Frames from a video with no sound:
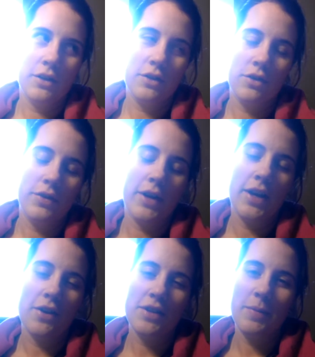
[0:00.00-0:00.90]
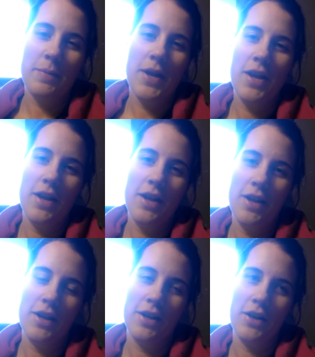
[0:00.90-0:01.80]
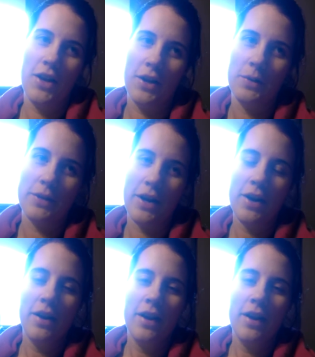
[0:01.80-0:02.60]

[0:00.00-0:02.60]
show you right now because I'm not out there.